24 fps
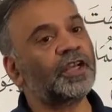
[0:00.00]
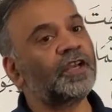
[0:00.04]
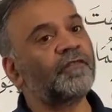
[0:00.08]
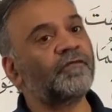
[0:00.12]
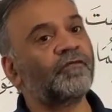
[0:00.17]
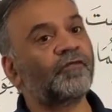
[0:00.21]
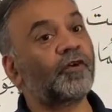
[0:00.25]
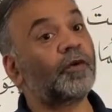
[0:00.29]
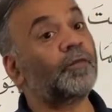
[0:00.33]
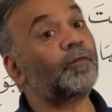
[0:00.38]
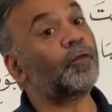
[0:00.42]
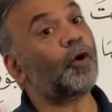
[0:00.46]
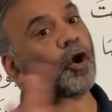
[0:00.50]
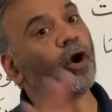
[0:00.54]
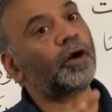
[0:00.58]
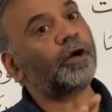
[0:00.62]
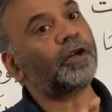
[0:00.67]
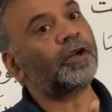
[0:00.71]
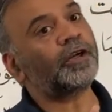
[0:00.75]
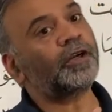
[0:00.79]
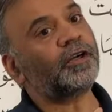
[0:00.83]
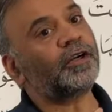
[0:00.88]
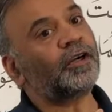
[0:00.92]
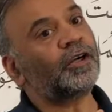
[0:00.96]
from
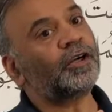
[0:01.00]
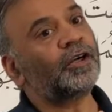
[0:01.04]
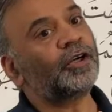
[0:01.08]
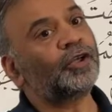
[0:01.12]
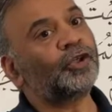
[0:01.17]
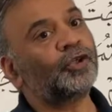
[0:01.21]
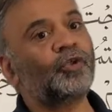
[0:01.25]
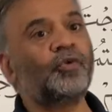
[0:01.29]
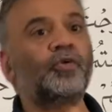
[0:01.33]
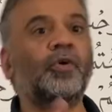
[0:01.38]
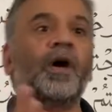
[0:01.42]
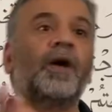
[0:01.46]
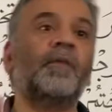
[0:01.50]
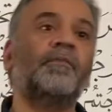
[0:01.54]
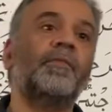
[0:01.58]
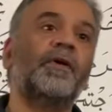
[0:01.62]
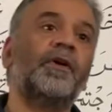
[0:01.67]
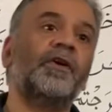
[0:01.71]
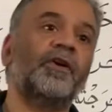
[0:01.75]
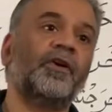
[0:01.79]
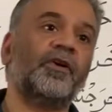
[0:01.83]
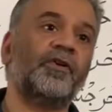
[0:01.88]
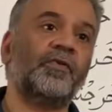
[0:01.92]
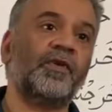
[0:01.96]
order to humble
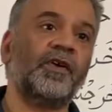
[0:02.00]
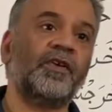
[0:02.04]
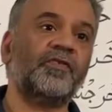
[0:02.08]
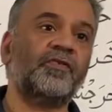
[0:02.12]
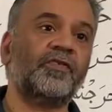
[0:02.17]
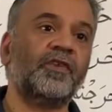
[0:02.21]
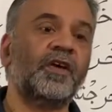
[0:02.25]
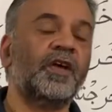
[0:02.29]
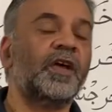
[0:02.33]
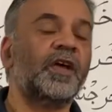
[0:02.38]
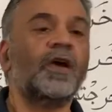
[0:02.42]
request.